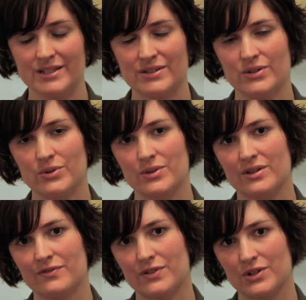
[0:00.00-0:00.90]
So the
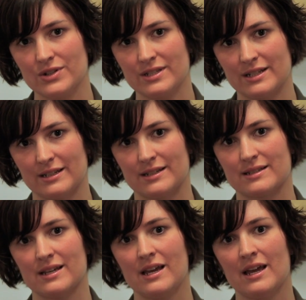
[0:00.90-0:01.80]
first is
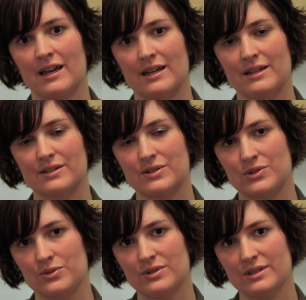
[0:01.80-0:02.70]
a
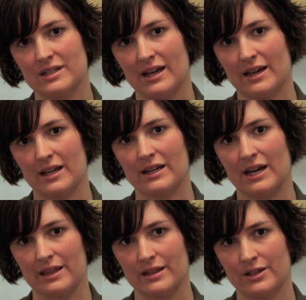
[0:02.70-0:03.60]
student at a Catholic